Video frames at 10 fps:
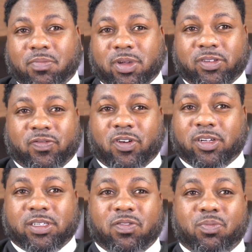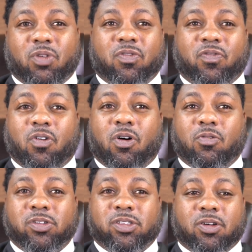as far as even moving
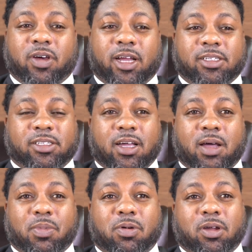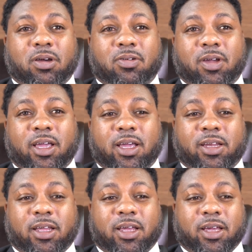forward. So at this time, I'm going to go
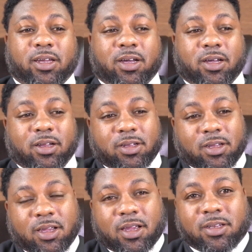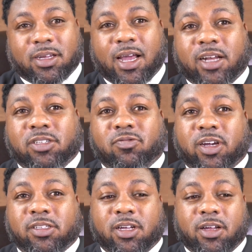ahead and deny this
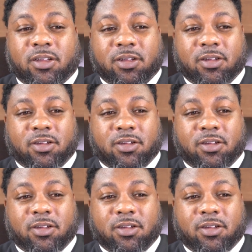reconcile.